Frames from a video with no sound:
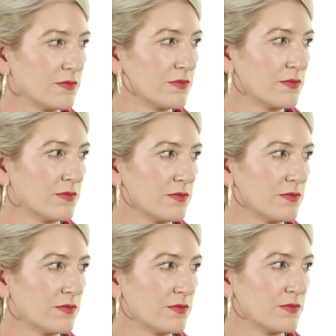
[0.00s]

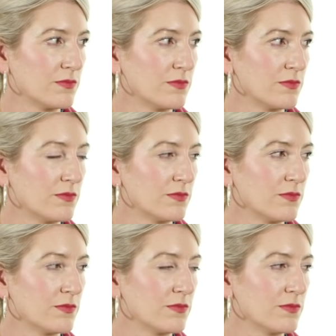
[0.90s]

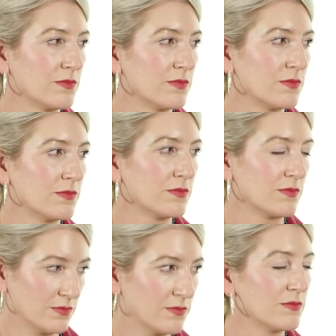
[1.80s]

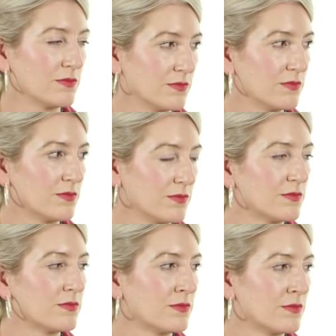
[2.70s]

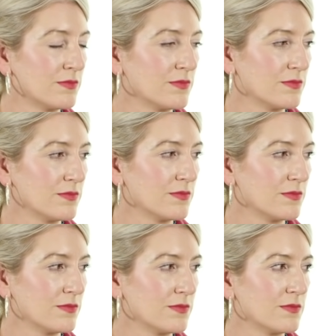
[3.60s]

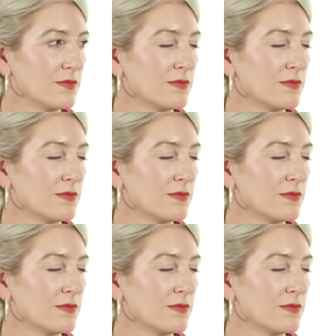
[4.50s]
[no speech]